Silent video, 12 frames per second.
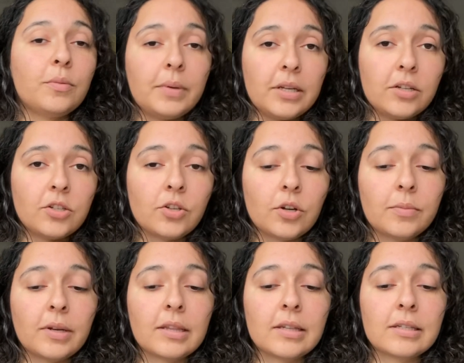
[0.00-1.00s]
be disturbed
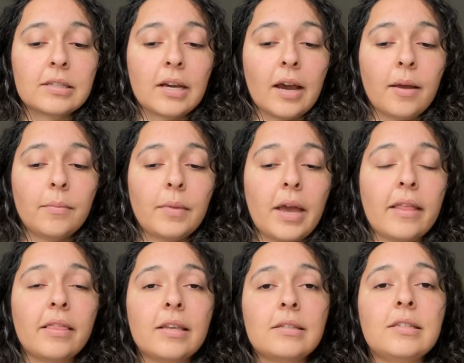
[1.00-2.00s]
at this time,
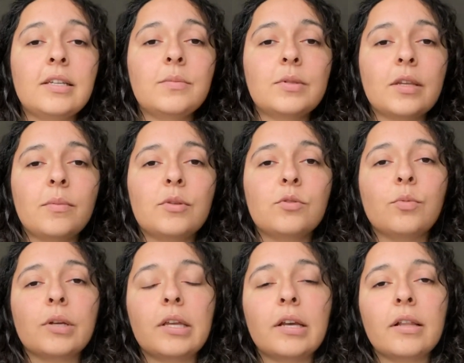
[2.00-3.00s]
and this deep sleep is
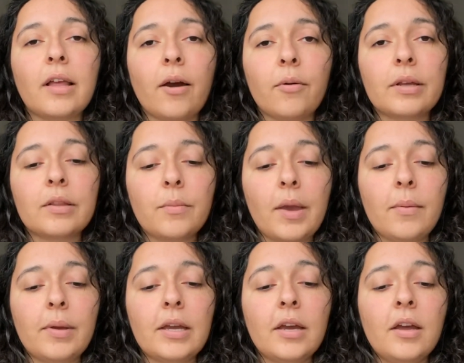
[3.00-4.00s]
really allowing the
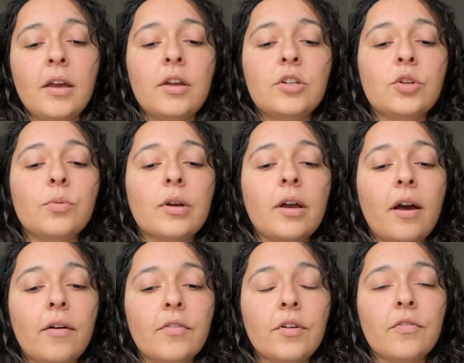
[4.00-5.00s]
baby to
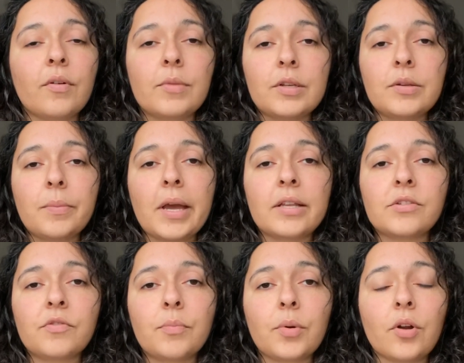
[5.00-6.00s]
recover from the demands
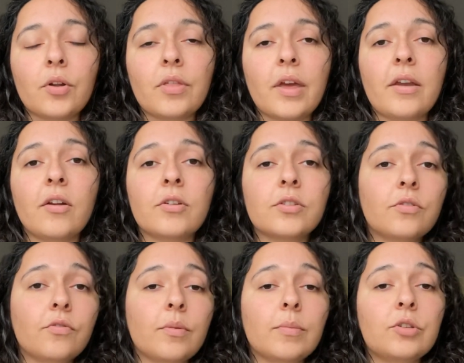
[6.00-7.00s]
of birth and also
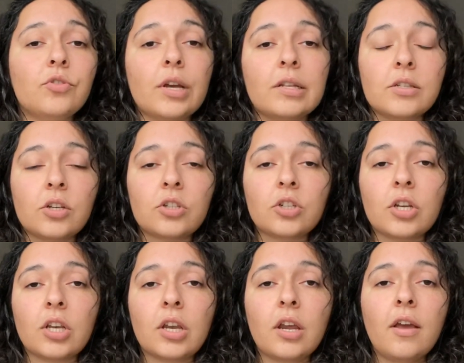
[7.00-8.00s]
from the
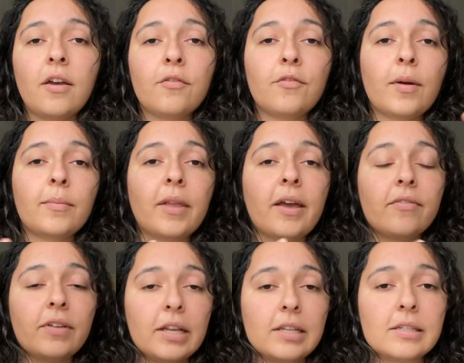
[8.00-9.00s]
transition from life
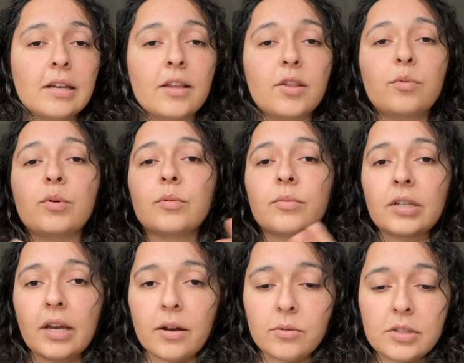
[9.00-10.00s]
inside the womb
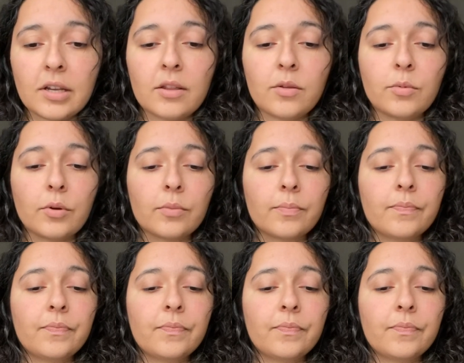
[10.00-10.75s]
to outside the womb.